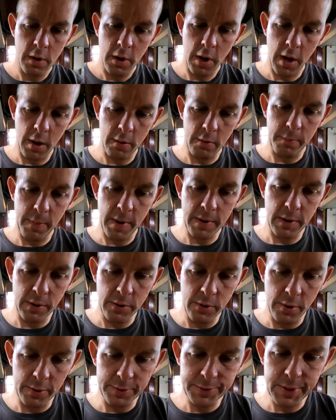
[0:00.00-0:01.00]
We made a
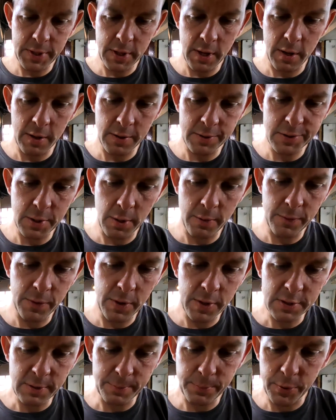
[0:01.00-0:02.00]
nut here, so if you
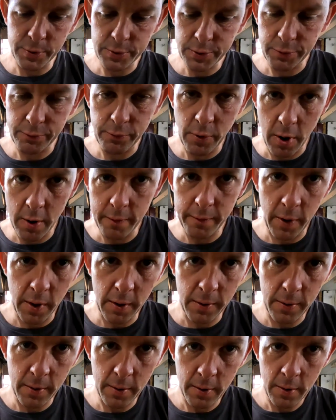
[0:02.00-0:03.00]
need to push the rove
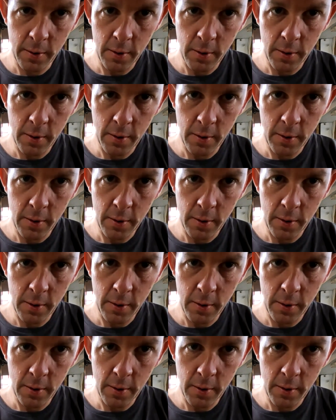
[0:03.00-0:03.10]
on